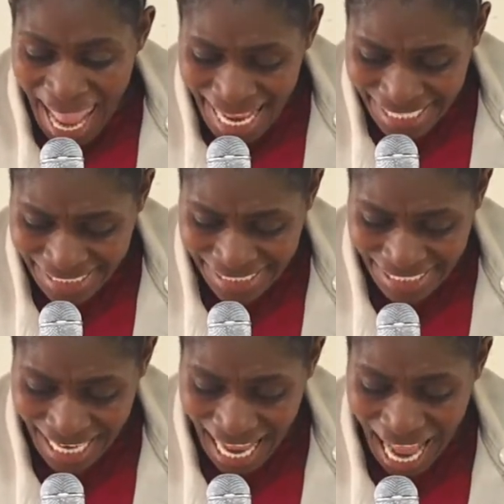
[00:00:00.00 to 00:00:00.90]
and
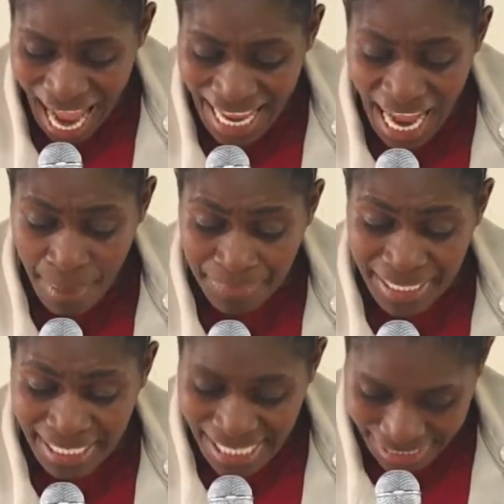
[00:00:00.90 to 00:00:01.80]
I am
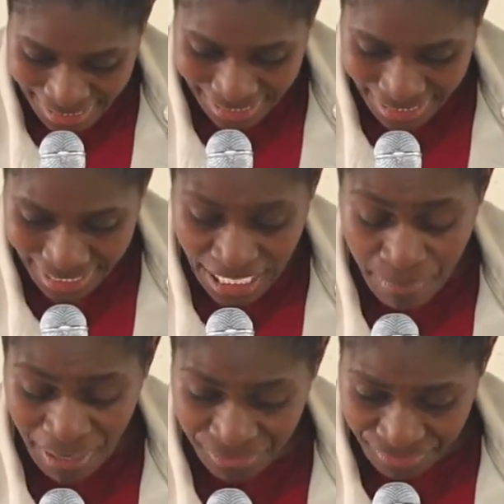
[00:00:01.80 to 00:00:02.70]
the least
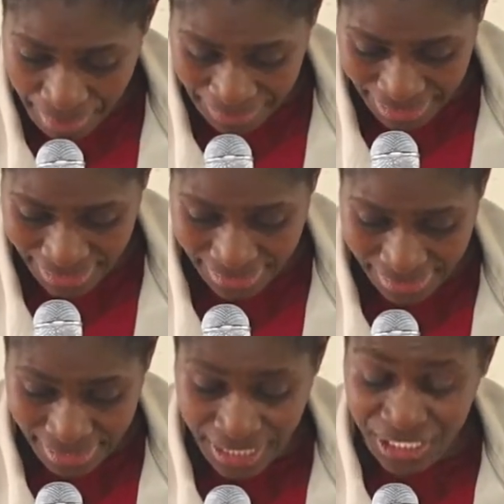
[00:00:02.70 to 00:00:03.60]
in my family.
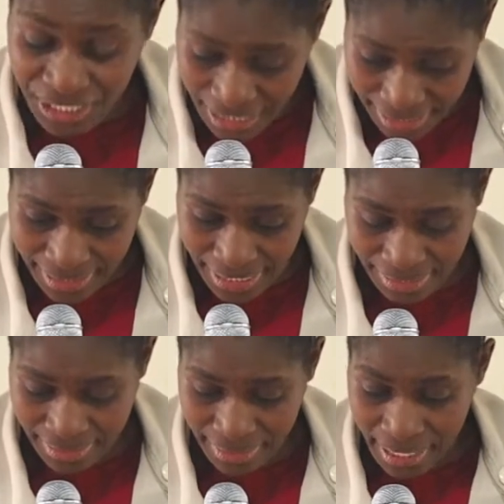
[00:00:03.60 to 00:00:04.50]

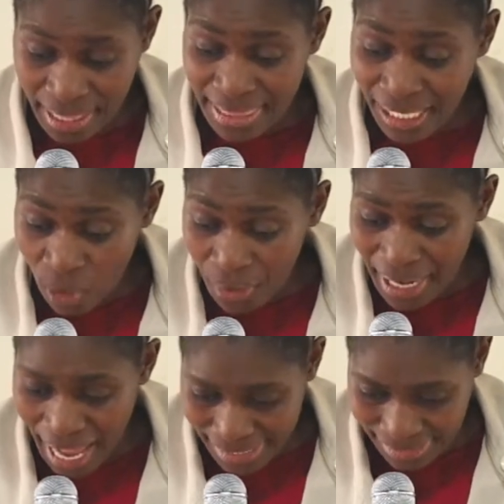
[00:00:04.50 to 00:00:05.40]
16. The Lord
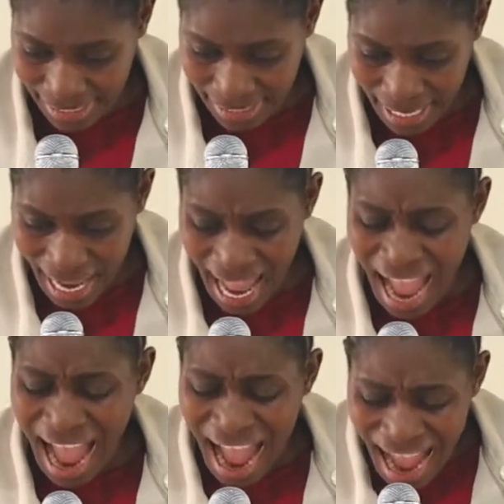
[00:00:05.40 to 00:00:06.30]
answered,
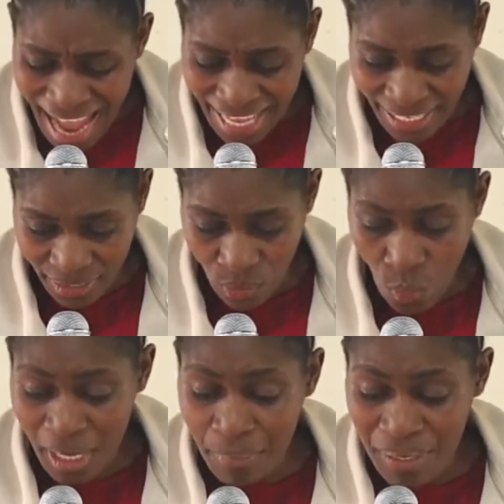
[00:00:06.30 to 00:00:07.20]
I
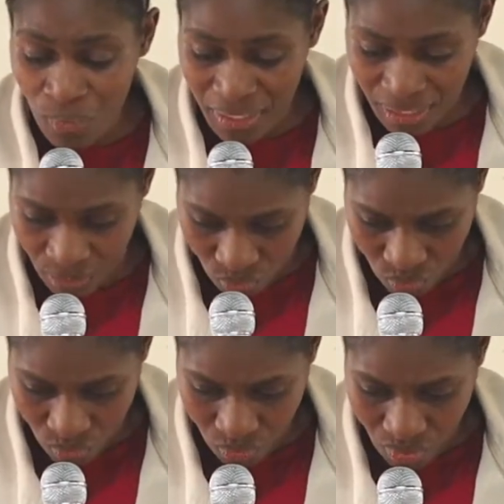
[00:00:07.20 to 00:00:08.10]
will be with
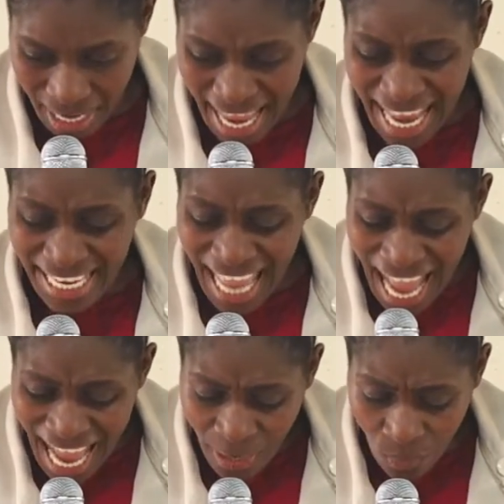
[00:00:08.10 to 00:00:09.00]
you, and
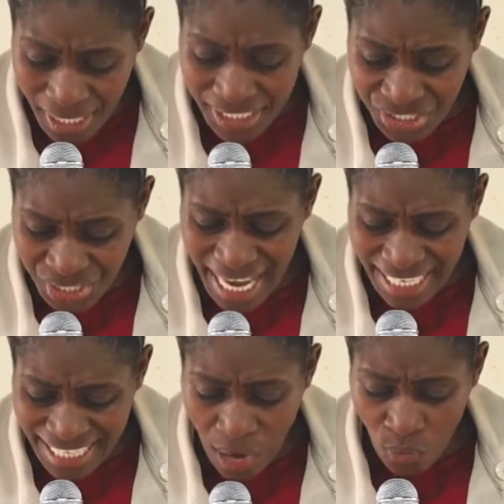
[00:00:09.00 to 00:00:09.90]
I will
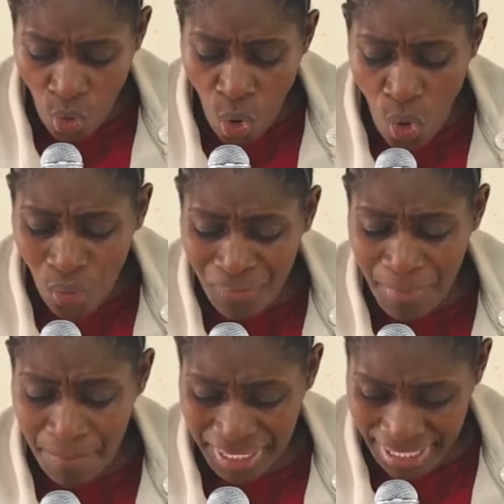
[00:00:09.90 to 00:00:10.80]
strike down all
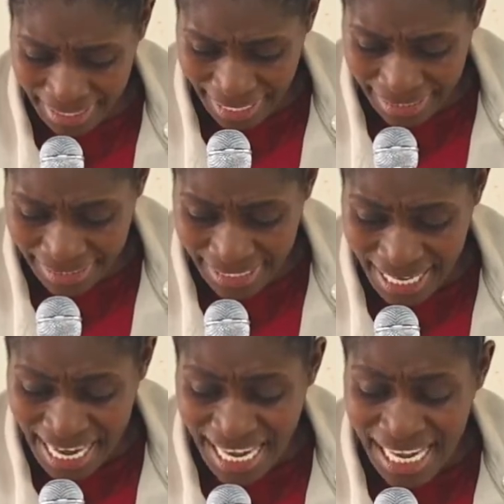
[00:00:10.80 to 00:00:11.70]
the Midianites,
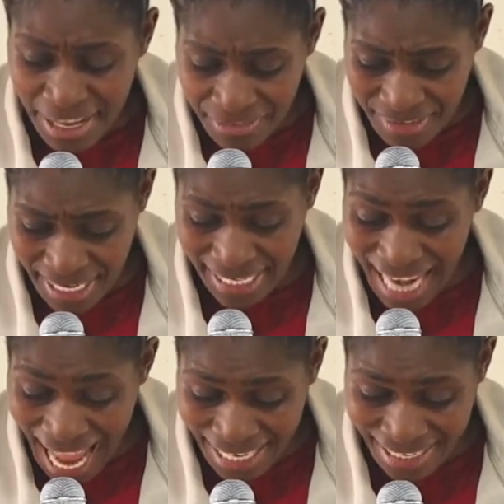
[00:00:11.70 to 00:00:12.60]
leaving
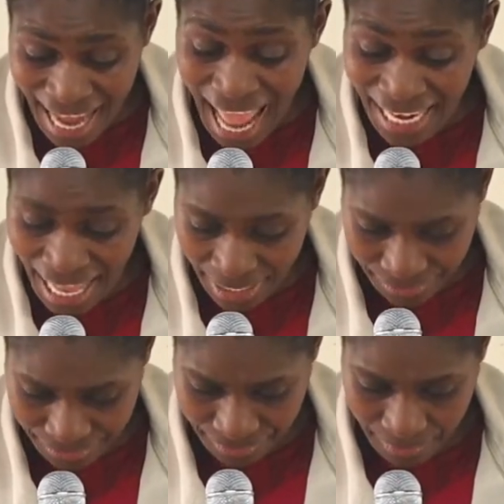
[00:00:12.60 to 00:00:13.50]
none
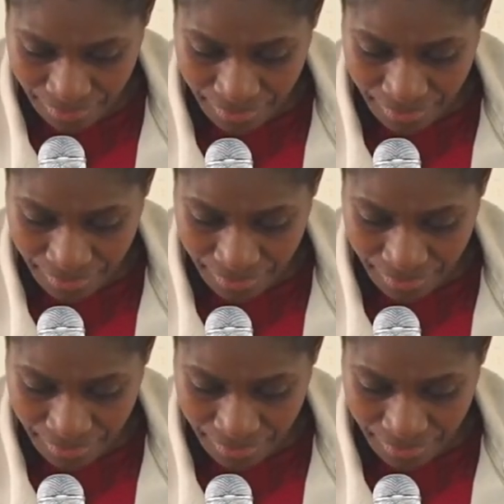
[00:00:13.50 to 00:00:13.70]
alive.